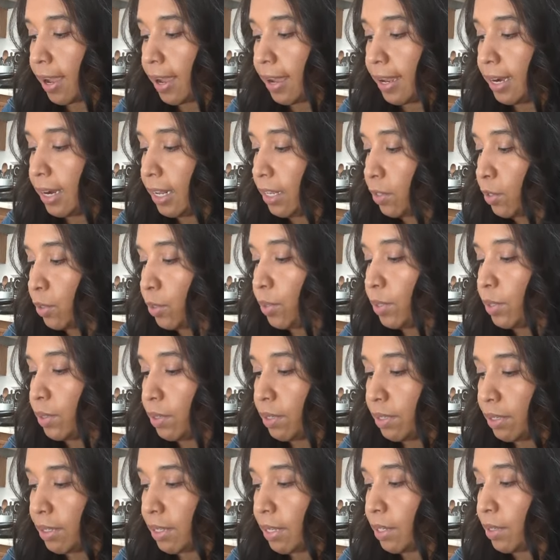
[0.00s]
And I do
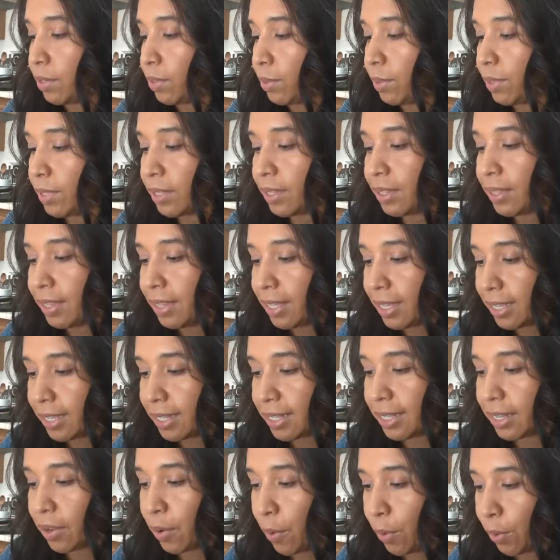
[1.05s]
notice I did
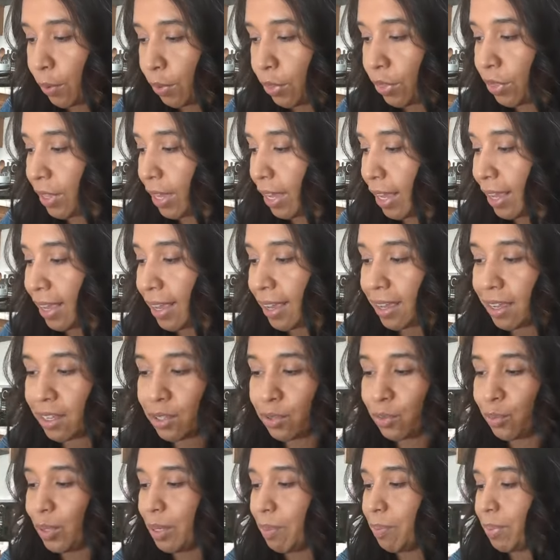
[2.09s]
this whole thing, a
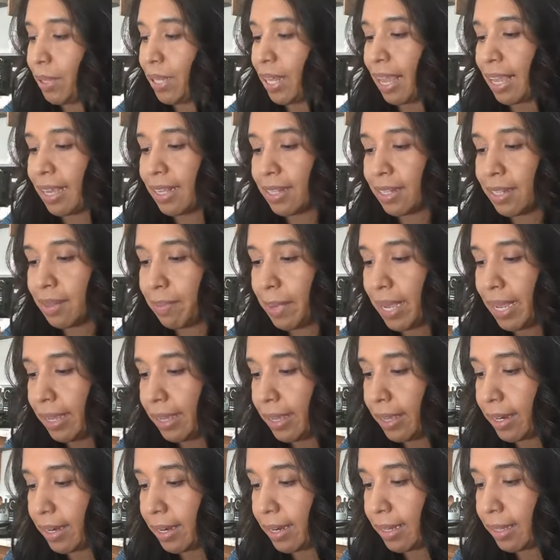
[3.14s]
sweet place, my
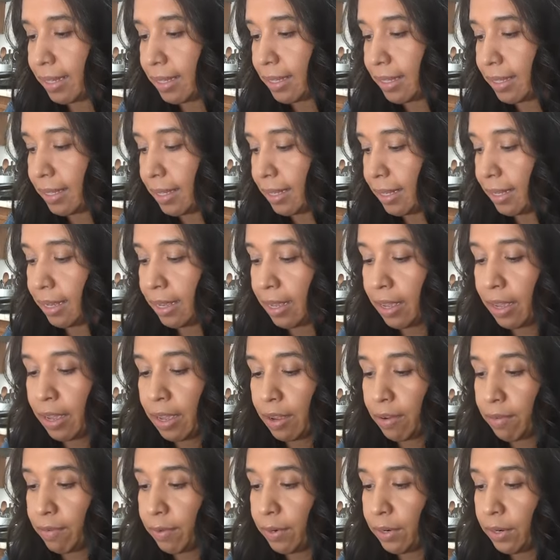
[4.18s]
goodness.
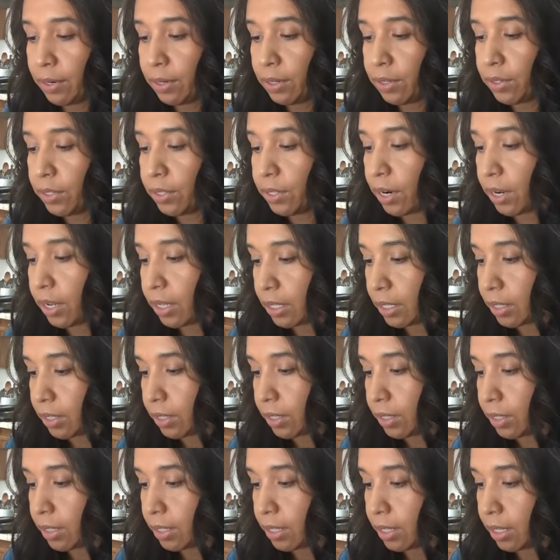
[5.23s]

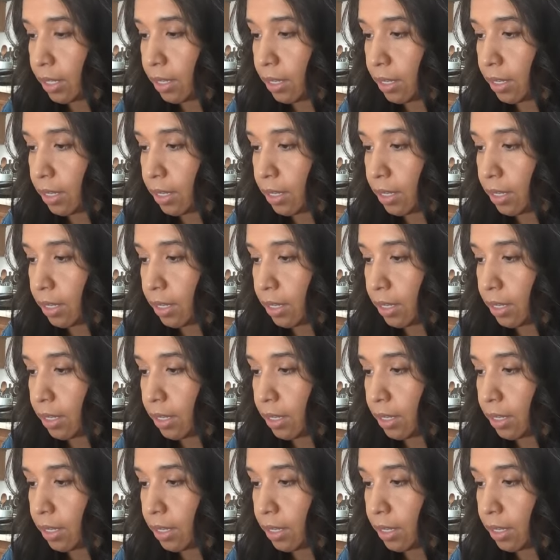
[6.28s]
$400.